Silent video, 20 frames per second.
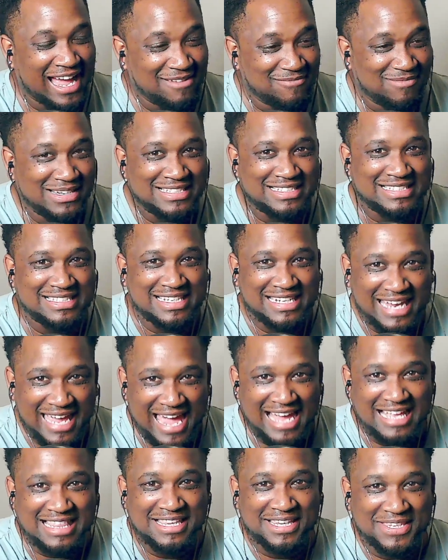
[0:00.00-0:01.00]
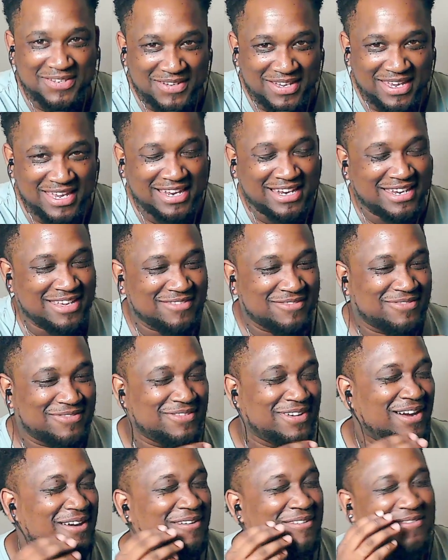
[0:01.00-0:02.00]
must reacting to
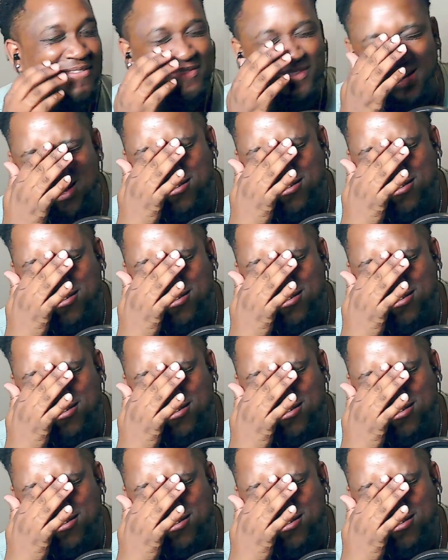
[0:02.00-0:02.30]
NF, oh my